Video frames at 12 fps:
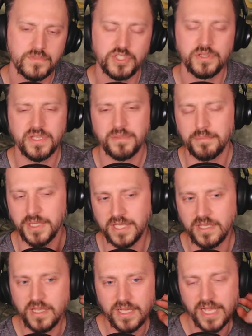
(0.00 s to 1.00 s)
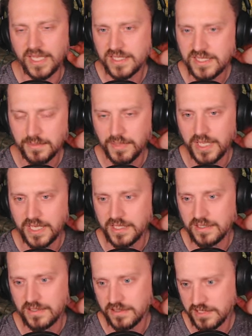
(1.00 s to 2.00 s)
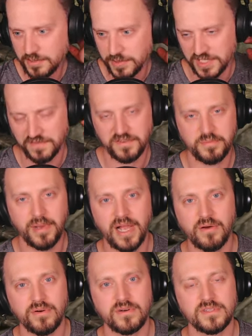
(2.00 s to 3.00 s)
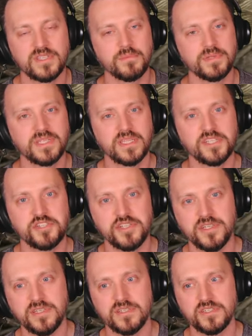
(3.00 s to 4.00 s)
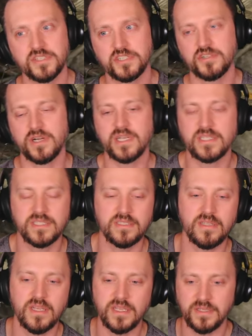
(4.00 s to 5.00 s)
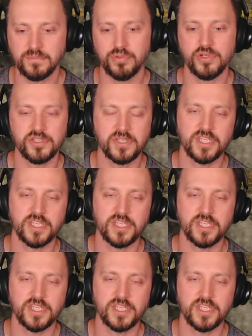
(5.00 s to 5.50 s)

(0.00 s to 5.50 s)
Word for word: Do you think Miquella has some like specific power or something that she is just trying to like push?